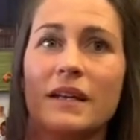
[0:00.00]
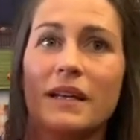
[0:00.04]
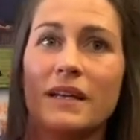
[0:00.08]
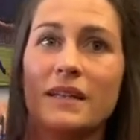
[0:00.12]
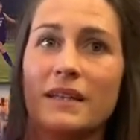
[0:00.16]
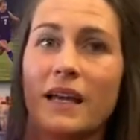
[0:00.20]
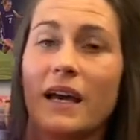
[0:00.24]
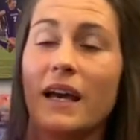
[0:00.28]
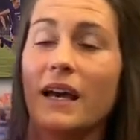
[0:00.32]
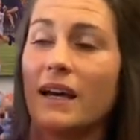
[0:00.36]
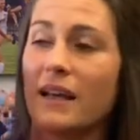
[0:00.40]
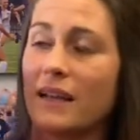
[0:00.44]

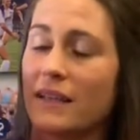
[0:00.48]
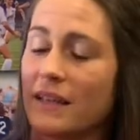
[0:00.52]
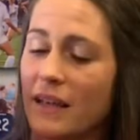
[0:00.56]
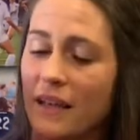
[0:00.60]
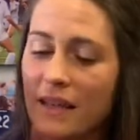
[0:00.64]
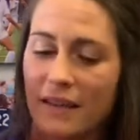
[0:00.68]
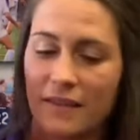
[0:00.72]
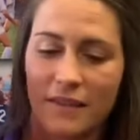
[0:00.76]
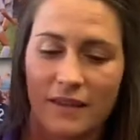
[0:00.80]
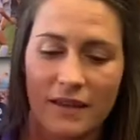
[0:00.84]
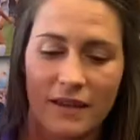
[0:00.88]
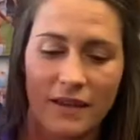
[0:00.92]
Yeah,
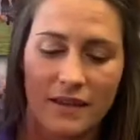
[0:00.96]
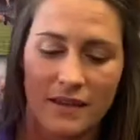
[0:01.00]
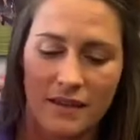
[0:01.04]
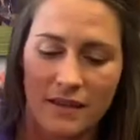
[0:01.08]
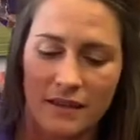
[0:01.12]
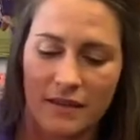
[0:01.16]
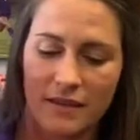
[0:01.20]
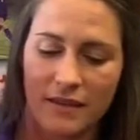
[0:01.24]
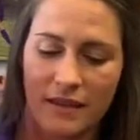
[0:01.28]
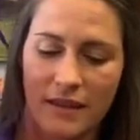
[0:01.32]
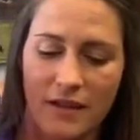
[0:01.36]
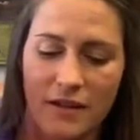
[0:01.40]

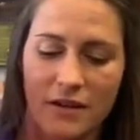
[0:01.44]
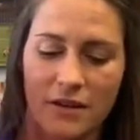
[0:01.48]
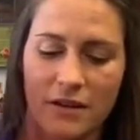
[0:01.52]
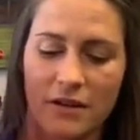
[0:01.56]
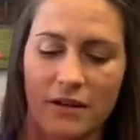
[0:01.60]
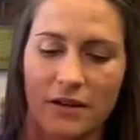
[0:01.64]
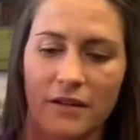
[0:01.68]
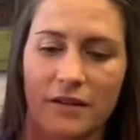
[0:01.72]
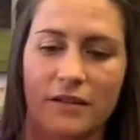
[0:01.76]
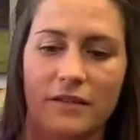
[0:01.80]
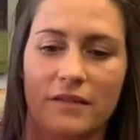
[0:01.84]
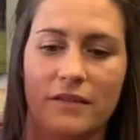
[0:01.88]
they
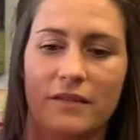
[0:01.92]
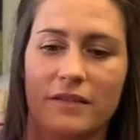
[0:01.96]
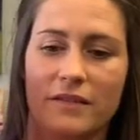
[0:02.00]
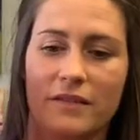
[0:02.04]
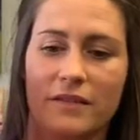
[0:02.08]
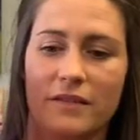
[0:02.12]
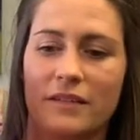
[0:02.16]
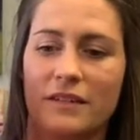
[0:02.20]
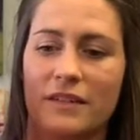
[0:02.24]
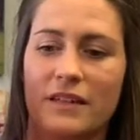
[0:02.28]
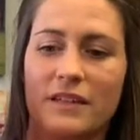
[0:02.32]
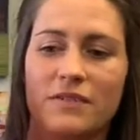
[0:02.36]
are.
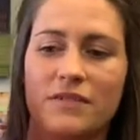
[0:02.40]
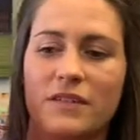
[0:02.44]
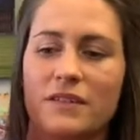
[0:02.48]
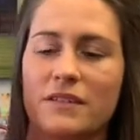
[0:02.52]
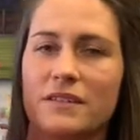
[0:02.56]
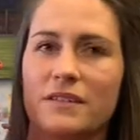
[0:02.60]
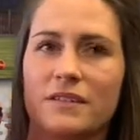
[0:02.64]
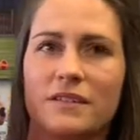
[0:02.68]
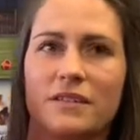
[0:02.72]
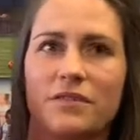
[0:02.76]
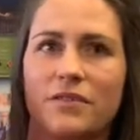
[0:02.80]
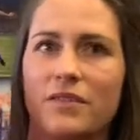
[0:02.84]
Defense
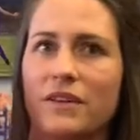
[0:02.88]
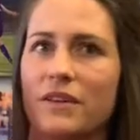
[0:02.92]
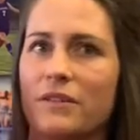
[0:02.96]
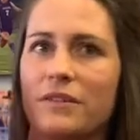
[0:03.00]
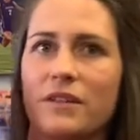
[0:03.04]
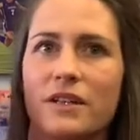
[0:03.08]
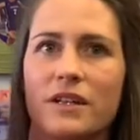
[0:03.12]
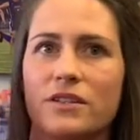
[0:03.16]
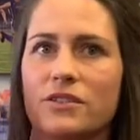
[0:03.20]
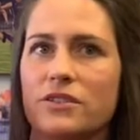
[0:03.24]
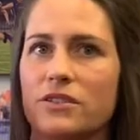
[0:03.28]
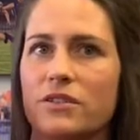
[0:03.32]
is the
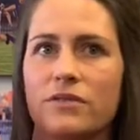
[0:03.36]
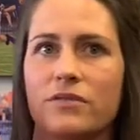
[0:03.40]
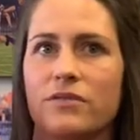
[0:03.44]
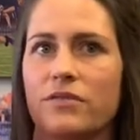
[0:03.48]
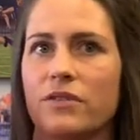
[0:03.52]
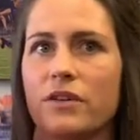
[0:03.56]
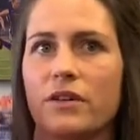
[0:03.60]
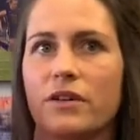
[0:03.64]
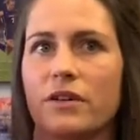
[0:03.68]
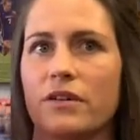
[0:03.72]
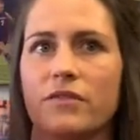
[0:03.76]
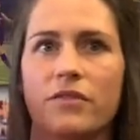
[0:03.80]
foundation
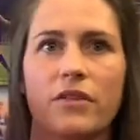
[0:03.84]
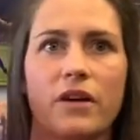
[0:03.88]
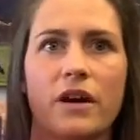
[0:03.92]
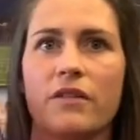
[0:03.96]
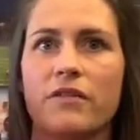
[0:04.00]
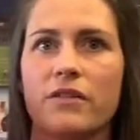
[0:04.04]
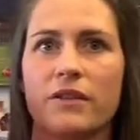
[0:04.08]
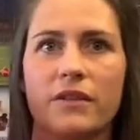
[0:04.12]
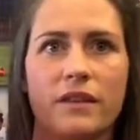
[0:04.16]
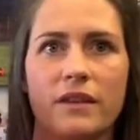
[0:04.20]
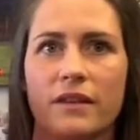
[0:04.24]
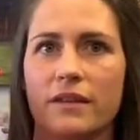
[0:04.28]
for
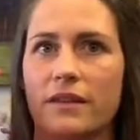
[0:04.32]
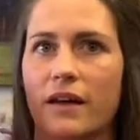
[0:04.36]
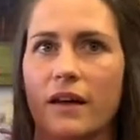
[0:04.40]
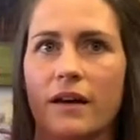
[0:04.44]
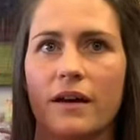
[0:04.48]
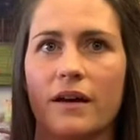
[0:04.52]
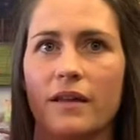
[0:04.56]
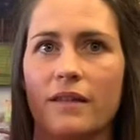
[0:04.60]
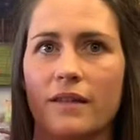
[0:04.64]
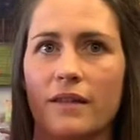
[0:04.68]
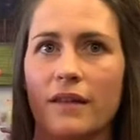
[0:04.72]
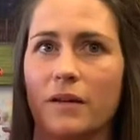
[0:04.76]
everything
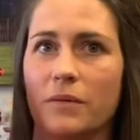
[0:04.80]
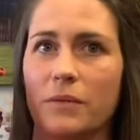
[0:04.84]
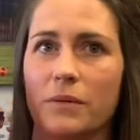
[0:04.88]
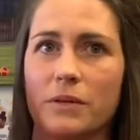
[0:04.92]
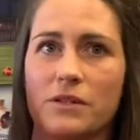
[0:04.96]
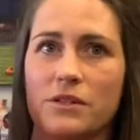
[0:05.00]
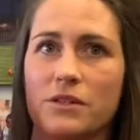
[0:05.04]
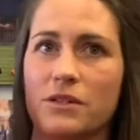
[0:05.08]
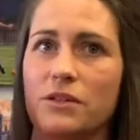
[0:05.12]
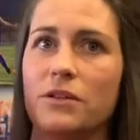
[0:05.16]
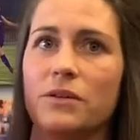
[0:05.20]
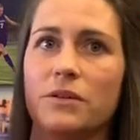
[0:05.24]
that we
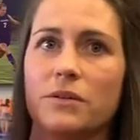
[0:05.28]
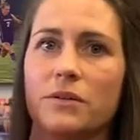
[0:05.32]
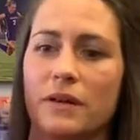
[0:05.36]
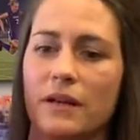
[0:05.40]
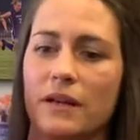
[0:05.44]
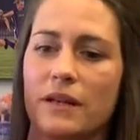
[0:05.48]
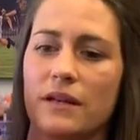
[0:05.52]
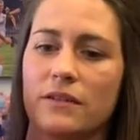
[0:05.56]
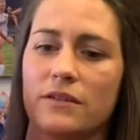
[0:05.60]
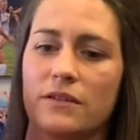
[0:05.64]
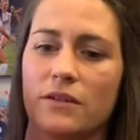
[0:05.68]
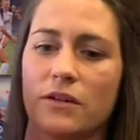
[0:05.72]
do,
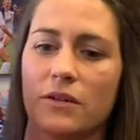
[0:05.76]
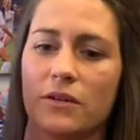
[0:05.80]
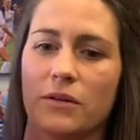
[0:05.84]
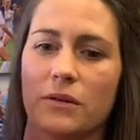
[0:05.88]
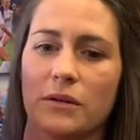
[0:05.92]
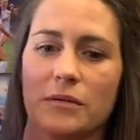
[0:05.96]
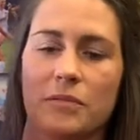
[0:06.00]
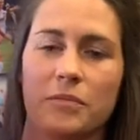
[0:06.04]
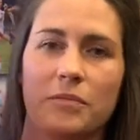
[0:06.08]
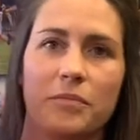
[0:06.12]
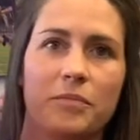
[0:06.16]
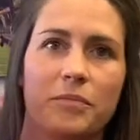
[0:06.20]
and so
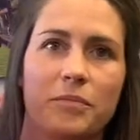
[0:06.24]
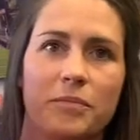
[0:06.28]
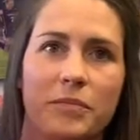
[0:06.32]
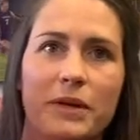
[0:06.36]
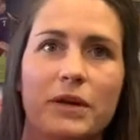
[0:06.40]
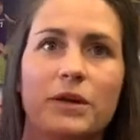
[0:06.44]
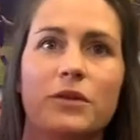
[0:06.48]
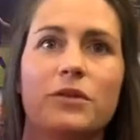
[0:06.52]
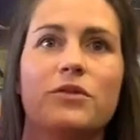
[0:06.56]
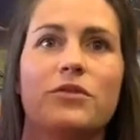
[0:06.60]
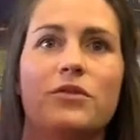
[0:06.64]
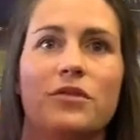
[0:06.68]
it
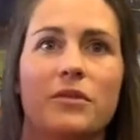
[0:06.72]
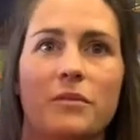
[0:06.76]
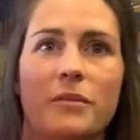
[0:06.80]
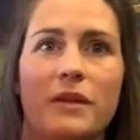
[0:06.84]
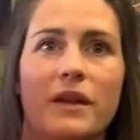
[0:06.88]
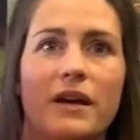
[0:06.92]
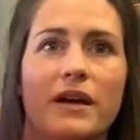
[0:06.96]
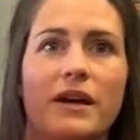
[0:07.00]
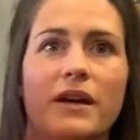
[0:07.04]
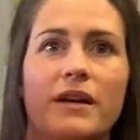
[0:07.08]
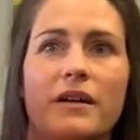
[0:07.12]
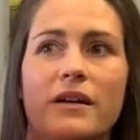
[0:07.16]
builds from
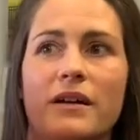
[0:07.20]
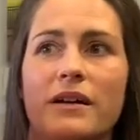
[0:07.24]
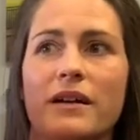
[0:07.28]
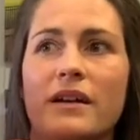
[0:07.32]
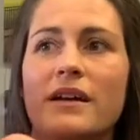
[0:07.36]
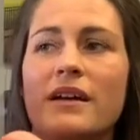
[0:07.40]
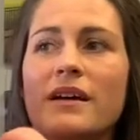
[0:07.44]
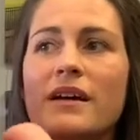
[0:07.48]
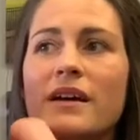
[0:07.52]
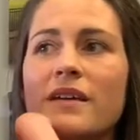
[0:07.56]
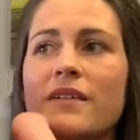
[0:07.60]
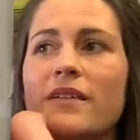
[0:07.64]
there, and
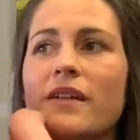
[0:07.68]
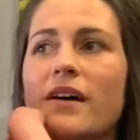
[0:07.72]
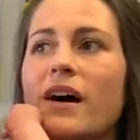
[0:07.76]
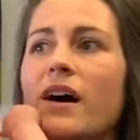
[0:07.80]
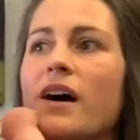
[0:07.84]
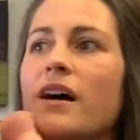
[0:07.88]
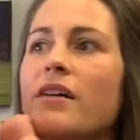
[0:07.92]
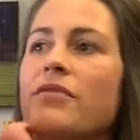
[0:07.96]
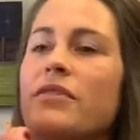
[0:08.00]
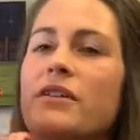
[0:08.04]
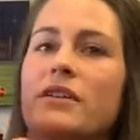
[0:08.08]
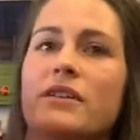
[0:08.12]
the
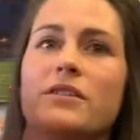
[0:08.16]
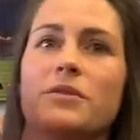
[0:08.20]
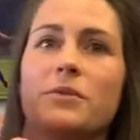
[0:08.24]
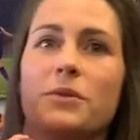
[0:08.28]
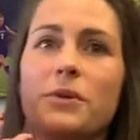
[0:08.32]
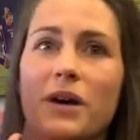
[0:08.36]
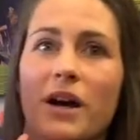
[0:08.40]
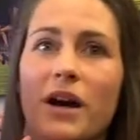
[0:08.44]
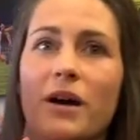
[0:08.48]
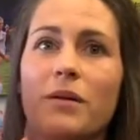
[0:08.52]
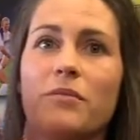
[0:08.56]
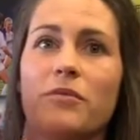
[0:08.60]
offense
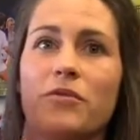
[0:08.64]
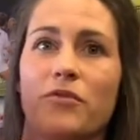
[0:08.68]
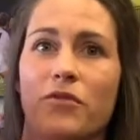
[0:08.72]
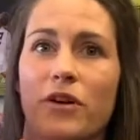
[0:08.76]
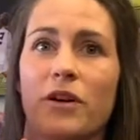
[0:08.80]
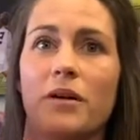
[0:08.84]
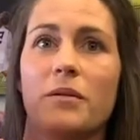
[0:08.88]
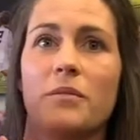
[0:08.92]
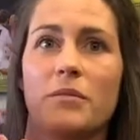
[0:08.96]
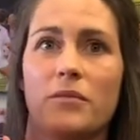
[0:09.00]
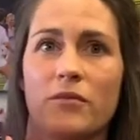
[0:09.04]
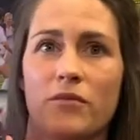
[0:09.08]
come
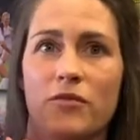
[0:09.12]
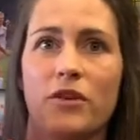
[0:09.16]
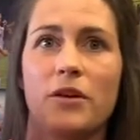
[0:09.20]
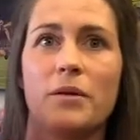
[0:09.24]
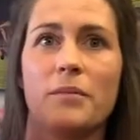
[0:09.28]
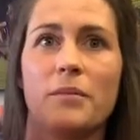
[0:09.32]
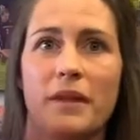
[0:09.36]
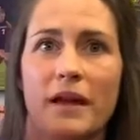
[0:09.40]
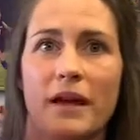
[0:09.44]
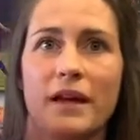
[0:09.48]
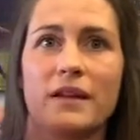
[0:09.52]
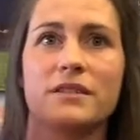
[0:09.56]
from
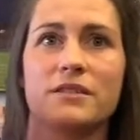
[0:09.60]
that